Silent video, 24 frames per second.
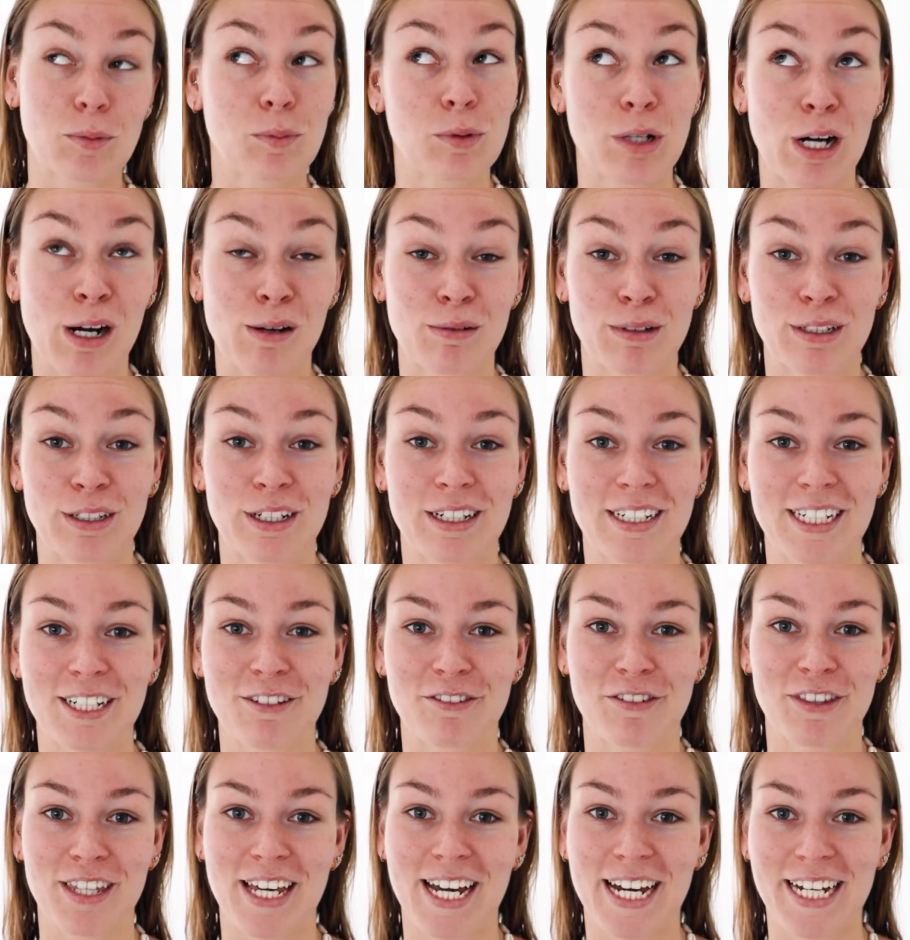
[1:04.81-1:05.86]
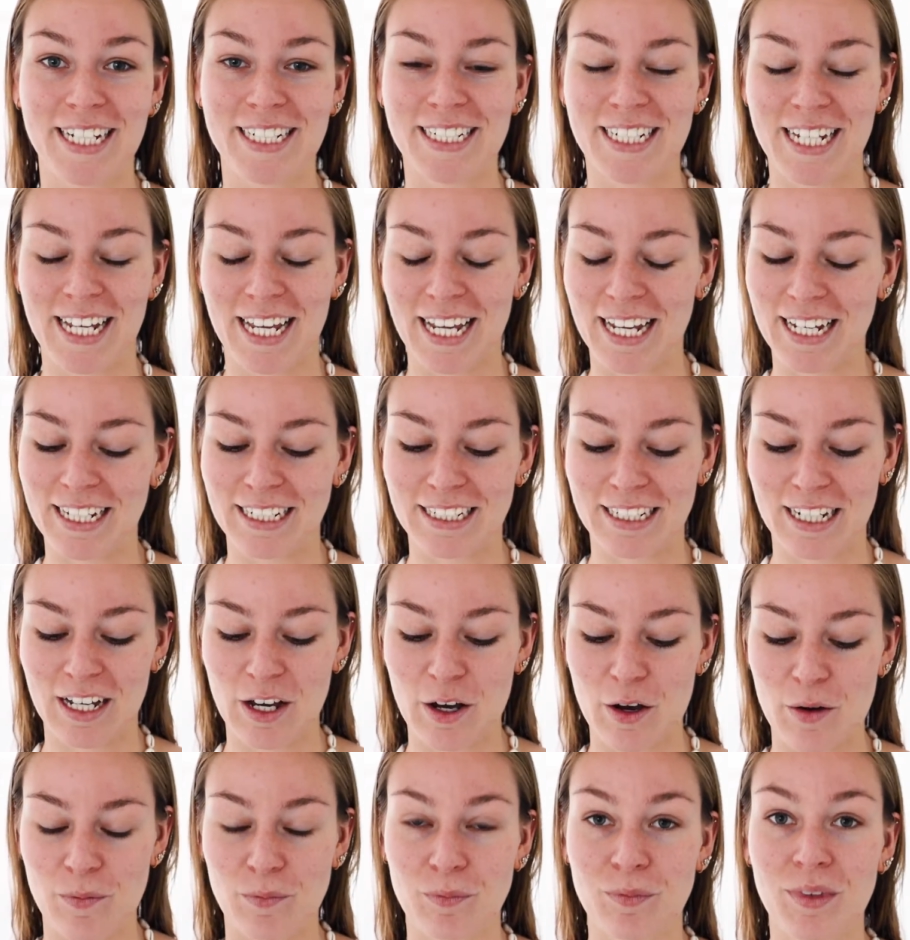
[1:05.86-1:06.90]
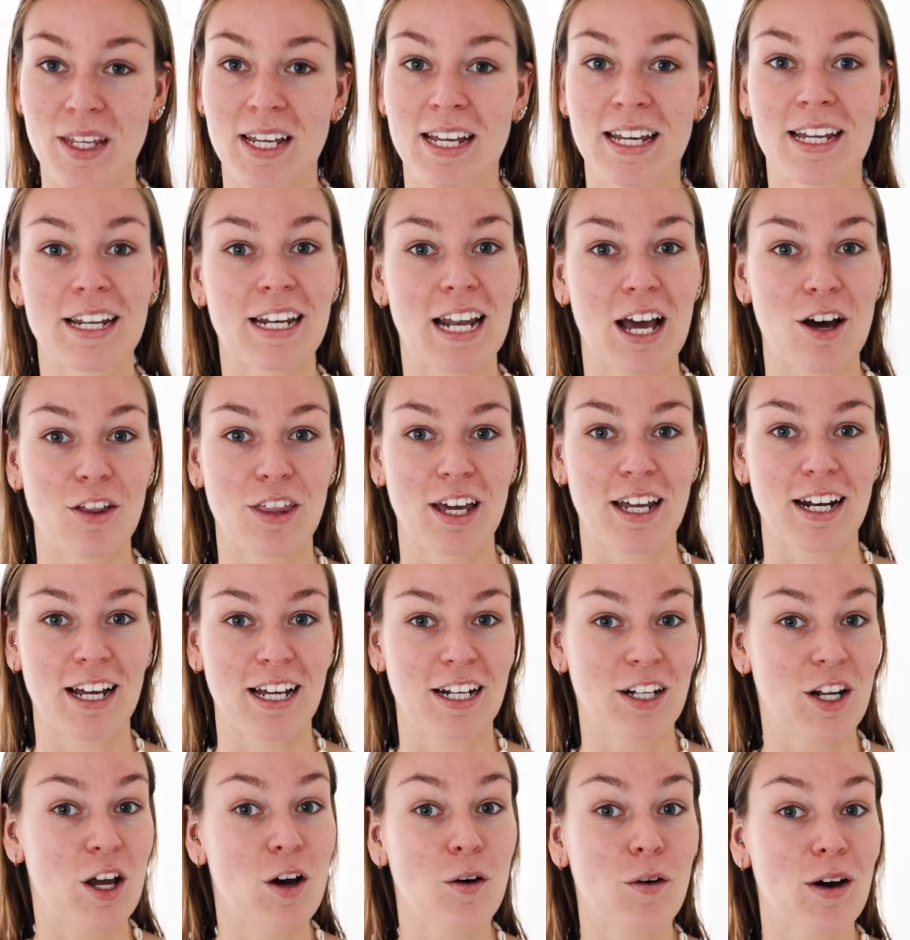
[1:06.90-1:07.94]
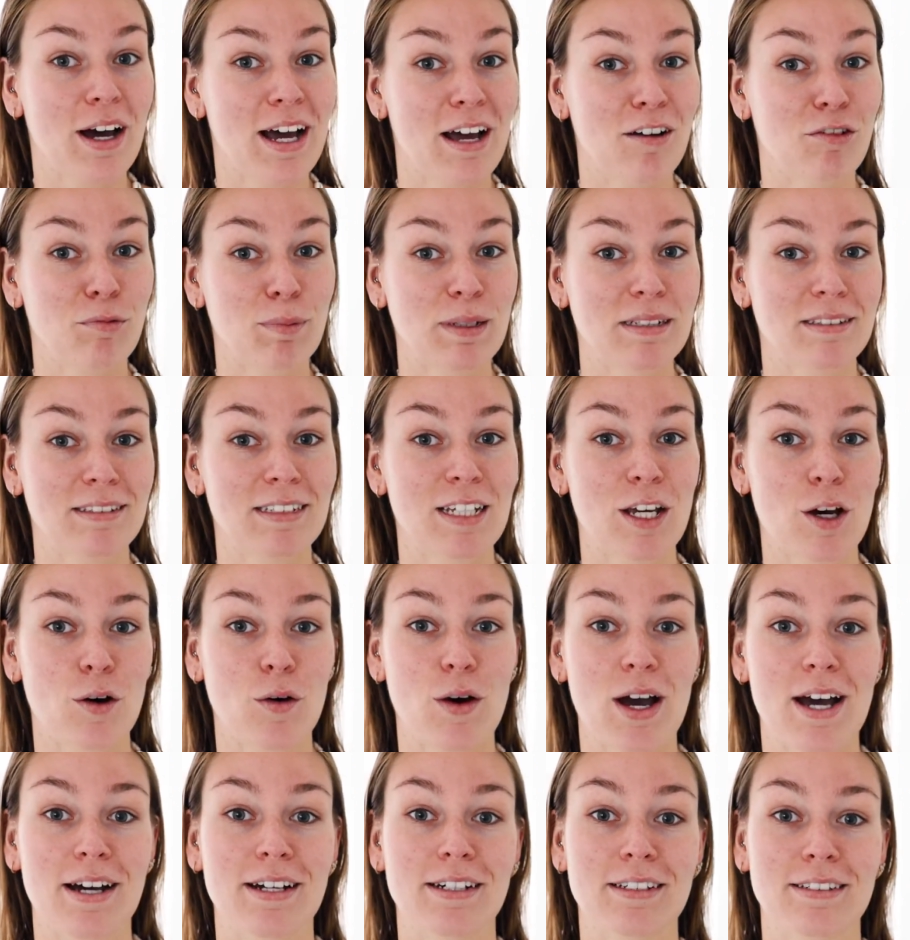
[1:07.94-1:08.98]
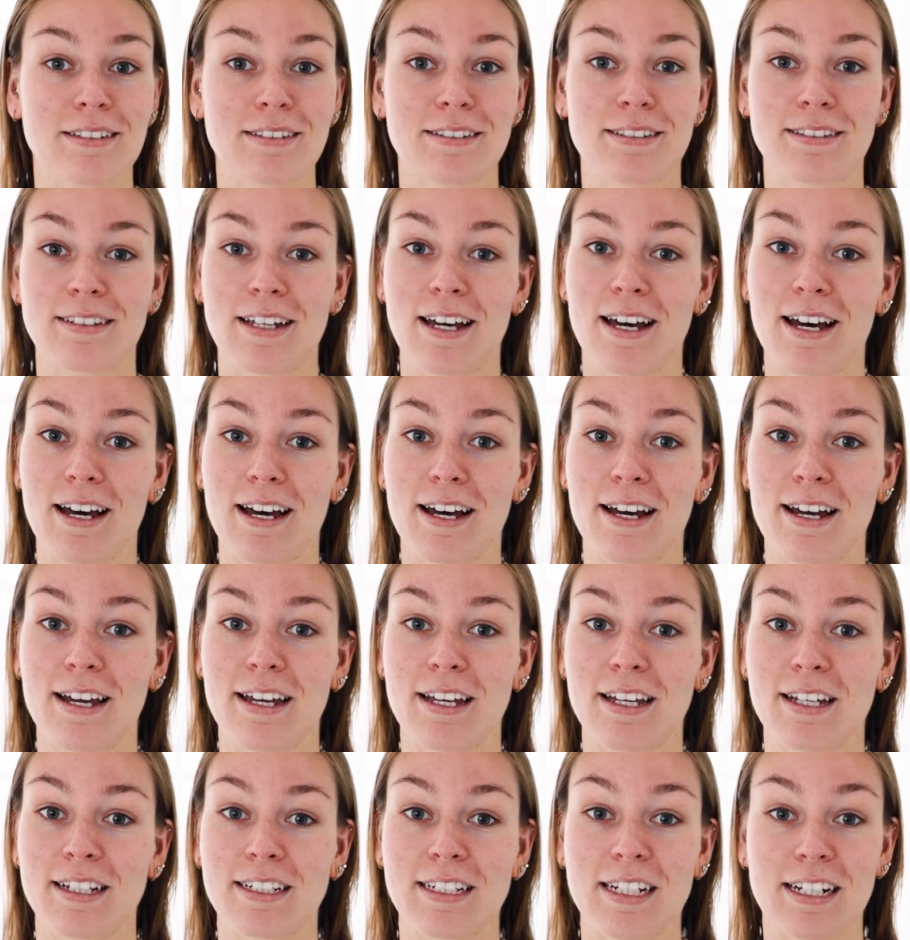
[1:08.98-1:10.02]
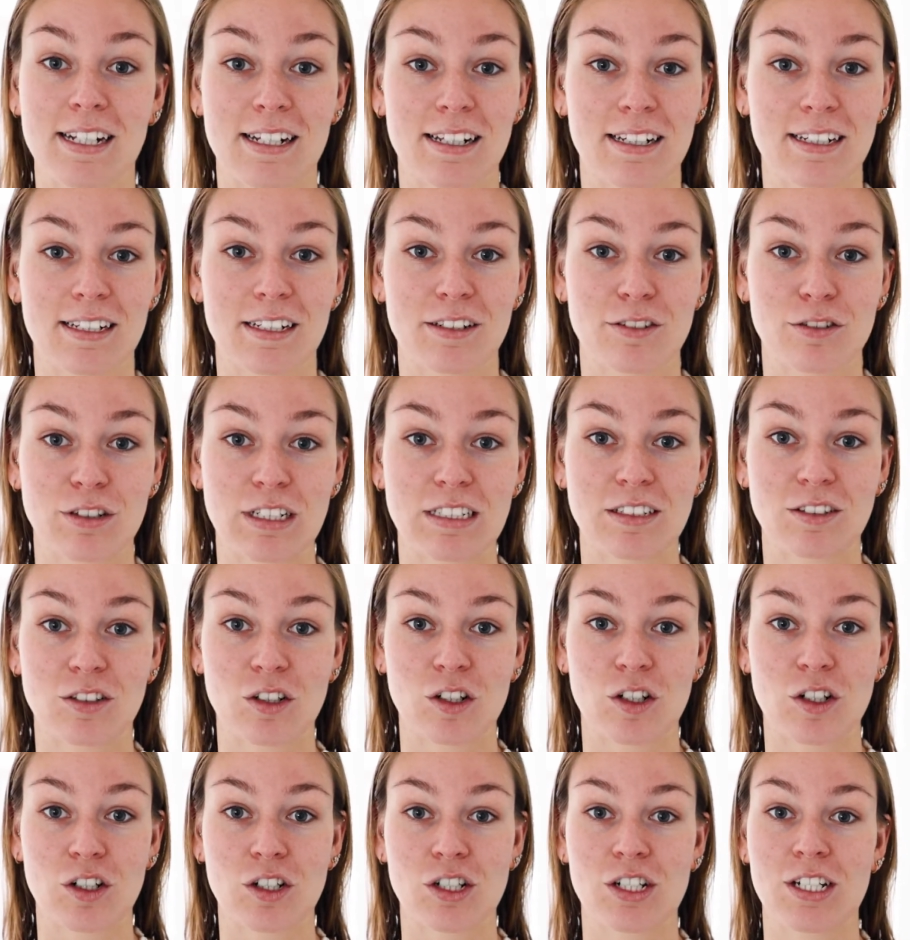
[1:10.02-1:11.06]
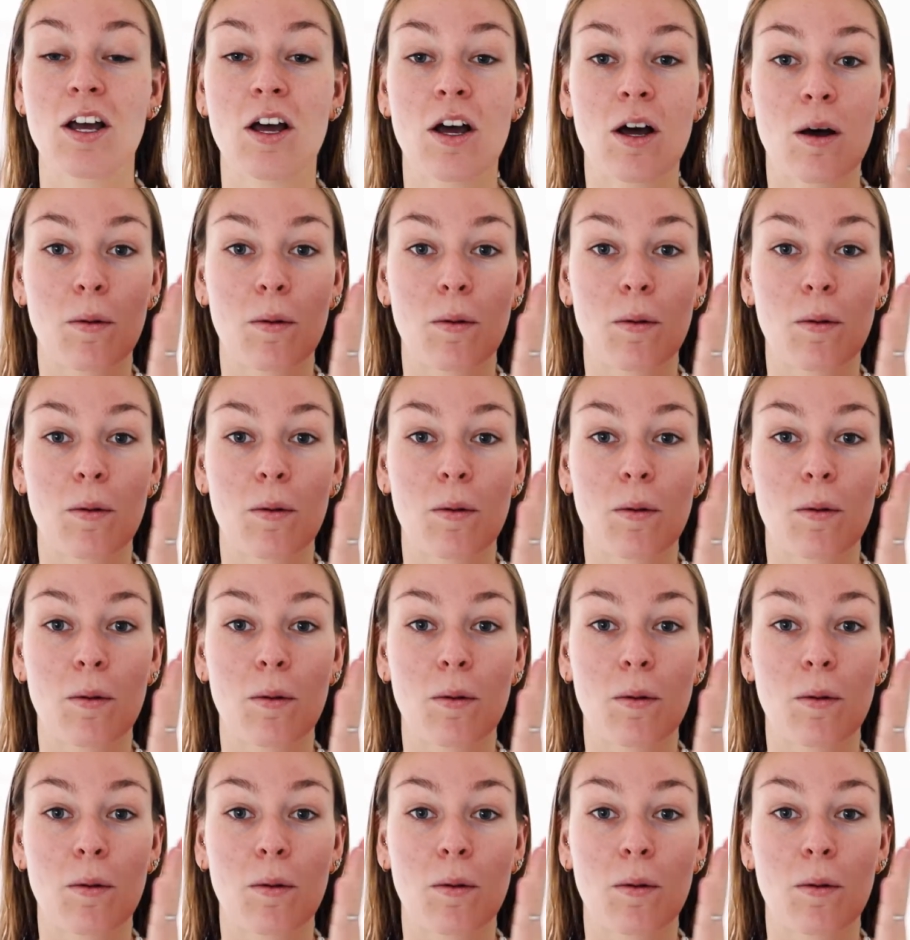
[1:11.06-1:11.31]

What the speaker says: probably not even that. And now that I know I have PCOS, I did a little research.